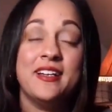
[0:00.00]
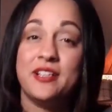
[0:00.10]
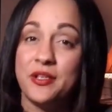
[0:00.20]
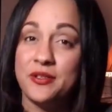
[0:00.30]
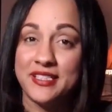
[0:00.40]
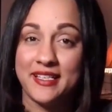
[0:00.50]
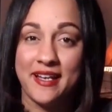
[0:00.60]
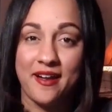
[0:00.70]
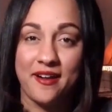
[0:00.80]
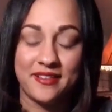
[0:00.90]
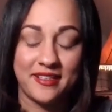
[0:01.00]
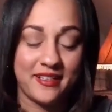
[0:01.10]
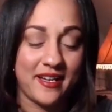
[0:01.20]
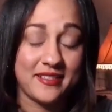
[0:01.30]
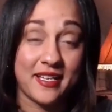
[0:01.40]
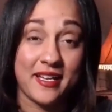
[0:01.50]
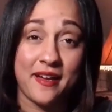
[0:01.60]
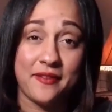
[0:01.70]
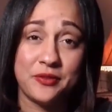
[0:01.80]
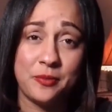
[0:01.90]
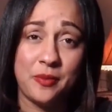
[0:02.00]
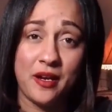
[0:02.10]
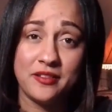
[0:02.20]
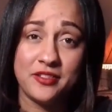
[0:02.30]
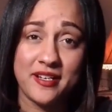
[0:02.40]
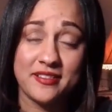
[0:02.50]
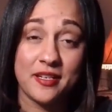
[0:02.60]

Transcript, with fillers: Closing it out, and guys, I have to apologize.